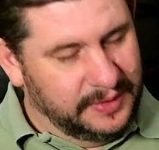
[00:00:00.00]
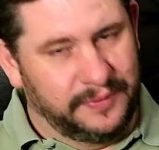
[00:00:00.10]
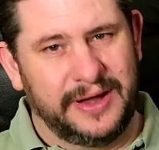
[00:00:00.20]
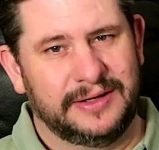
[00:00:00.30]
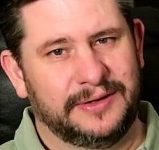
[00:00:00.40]

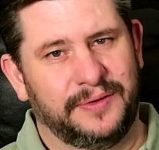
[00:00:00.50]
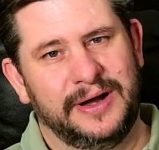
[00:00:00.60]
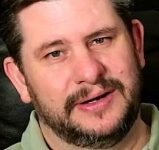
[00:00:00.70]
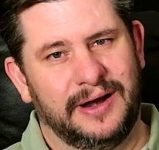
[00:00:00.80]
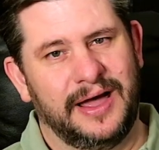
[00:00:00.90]
great,
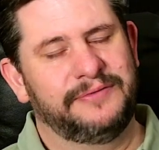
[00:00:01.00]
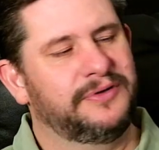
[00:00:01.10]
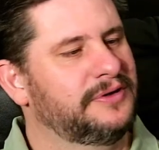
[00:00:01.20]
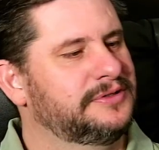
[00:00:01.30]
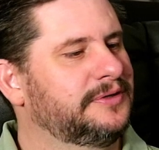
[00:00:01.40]
great live
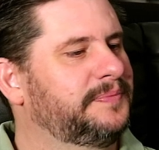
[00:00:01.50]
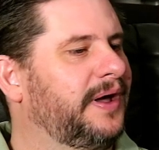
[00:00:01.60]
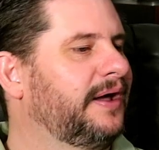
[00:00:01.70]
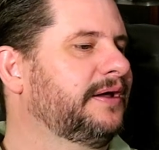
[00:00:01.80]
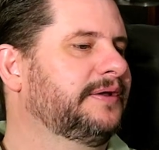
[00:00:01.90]
concert
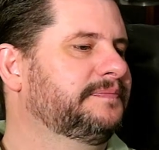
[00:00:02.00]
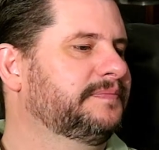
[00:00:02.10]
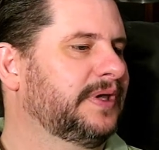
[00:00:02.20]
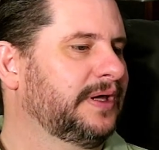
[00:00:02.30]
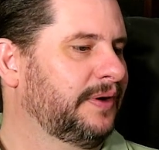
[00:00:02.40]
by
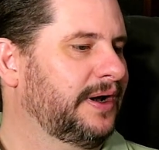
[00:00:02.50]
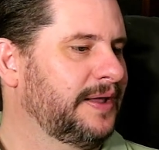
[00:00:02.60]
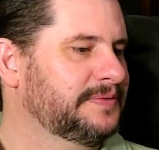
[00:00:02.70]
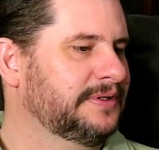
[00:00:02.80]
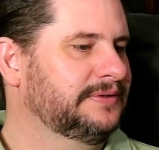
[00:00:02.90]
Eric
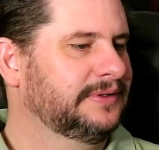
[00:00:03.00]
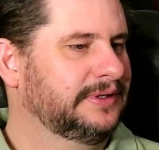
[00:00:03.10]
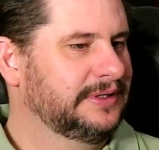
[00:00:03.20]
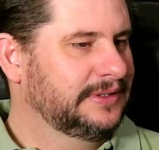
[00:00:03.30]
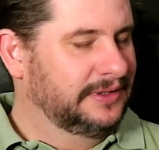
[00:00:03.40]
Clapton.
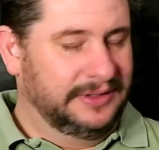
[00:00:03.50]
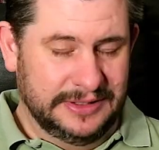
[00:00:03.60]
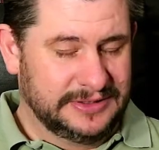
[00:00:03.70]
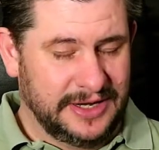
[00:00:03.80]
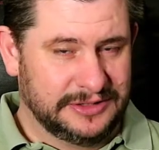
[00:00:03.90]

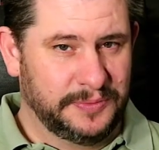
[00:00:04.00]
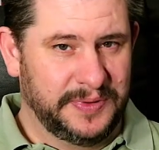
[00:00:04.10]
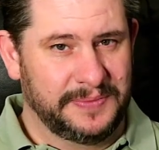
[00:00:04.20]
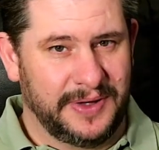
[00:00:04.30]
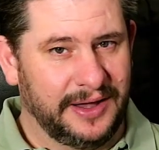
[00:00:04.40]
This has to
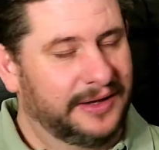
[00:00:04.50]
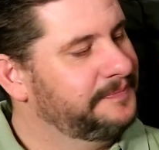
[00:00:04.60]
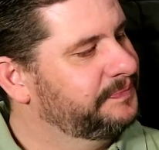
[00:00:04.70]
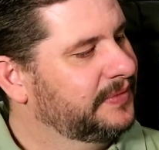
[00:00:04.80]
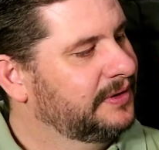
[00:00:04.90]
be my
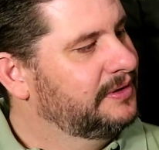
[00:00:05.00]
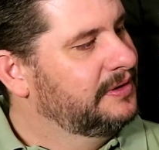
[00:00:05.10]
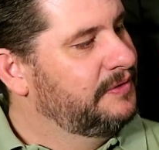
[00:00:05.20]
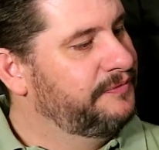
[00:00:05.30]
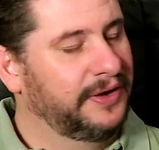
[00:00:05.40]

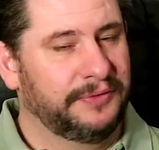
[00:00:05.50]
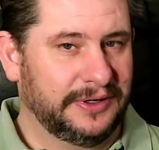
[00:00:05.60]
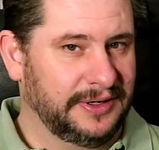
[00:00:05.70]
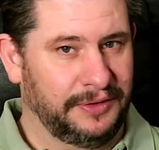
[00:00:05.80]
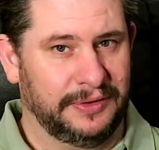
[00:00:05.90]

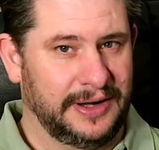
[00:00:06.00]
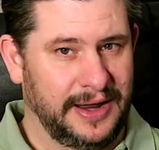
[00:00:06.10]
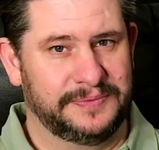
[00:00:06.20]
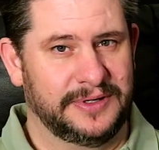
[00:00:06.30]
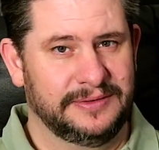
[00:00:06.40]
favorite Eric
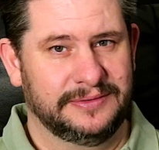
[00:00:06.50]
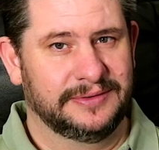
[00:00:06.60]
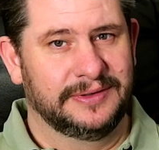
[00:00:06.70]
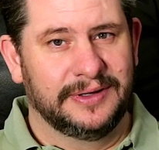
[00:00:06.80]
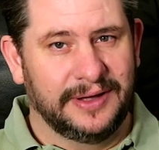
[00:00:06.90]
Clapton
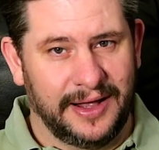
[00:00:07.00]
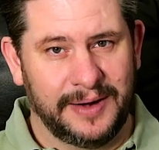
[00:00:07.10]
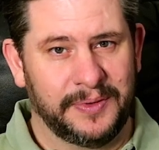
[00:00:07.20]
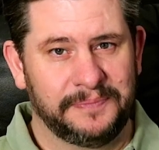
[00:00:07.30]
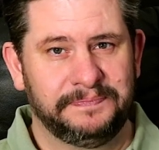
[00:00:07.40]

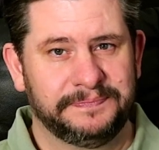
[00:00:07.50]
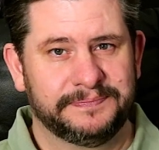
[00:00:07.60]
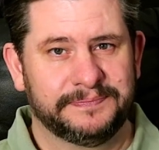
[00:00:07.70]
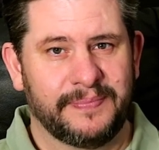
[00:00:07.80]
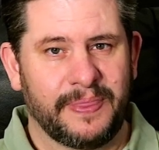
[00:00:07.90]
album.
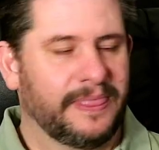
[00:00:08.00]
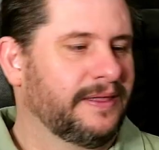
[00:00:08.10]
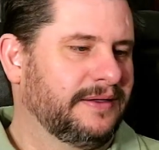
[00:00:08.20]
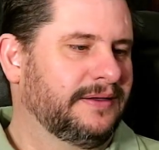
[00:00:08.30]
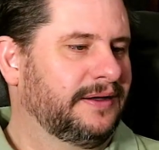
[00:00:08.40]

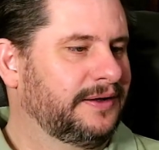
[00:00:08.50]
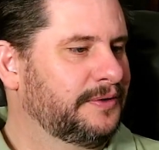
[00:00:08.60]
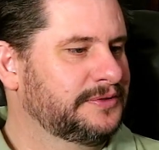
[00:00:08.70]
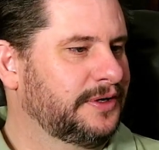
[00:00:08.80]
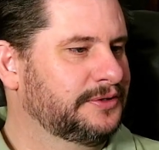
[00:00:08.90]
I
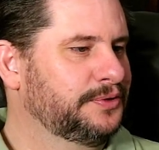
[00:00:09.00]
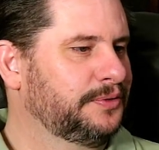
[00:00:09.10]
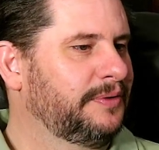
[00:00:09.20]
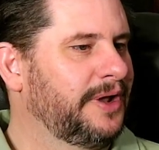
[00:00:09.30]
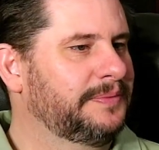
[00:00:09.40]
know it's not a
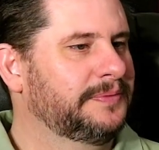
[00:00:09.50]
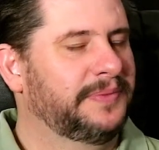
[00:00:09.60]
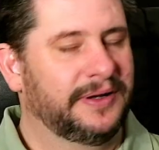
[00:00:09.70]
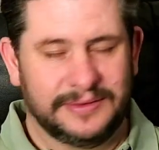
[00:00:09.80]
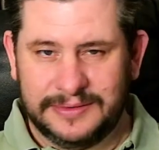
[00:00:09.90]
studio
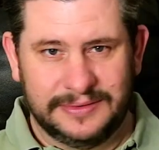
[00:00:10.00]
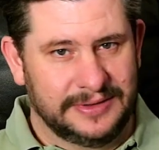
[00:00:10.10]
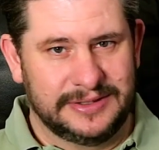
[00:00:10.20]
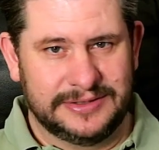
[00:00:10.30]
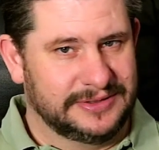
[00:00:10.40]
album, but
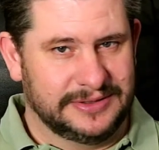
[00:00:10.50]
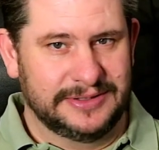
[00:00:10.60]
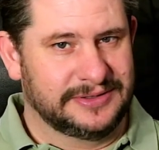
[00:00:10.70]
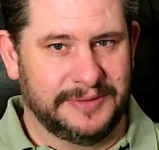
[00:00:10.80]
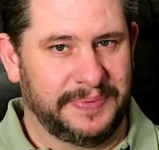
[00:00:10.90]
this
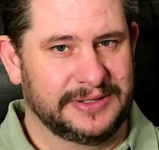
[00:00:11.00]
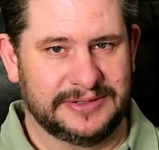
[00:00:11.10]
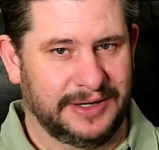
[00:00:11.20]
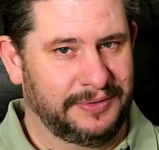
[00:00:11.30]
is the best